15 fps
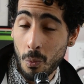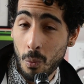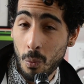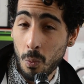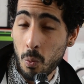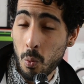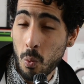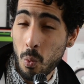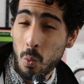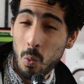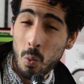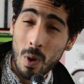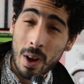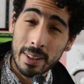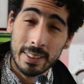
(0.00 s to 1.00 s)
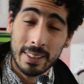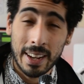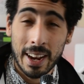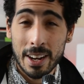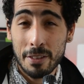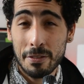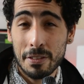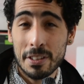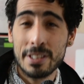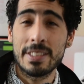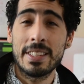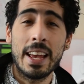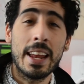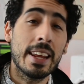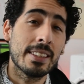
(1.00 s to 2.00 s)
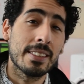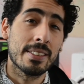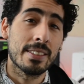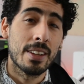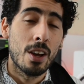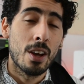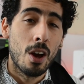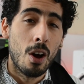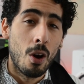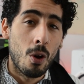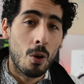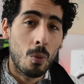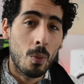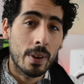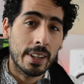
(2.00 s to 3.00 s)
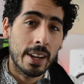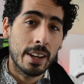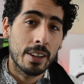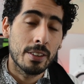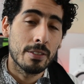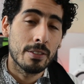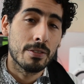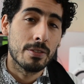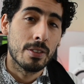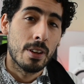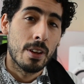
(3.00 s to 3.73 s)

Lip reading: what kind of aesthetics or what kind of